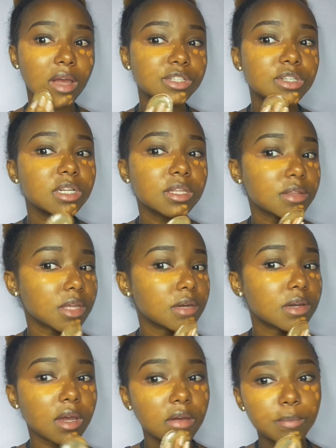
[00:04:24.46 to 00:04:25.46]
I actually
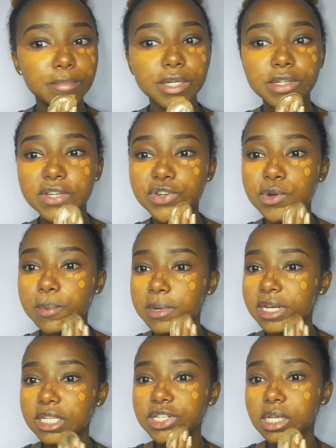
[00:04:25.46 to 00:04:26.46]
think I put too
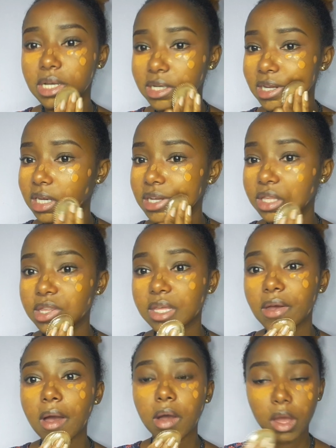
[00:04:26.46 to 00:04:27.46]
much underneath
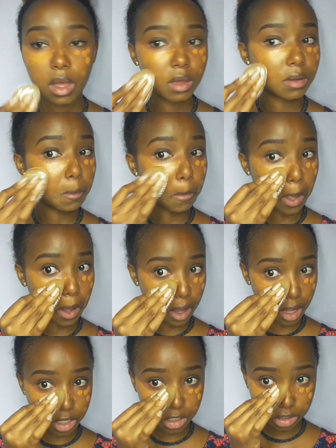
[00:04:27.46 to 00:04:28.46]
my
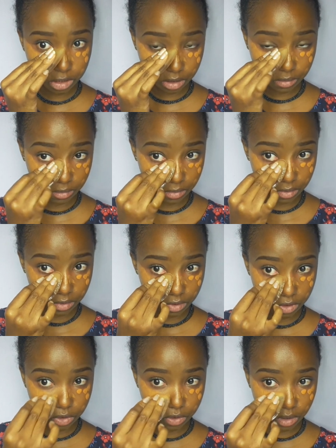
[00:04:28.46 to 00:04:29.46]
eyes. I'm
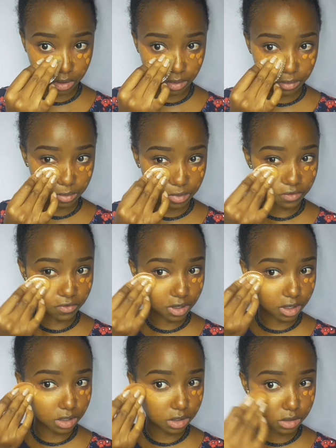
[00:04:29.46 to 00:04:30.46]
not sure. Maybe if
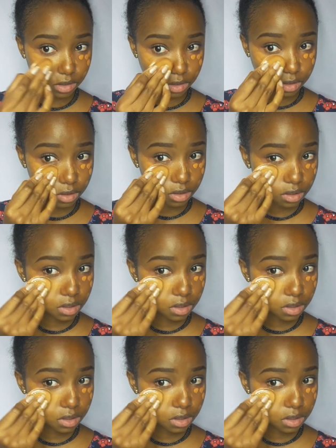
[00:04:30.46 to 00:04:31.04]
I can just...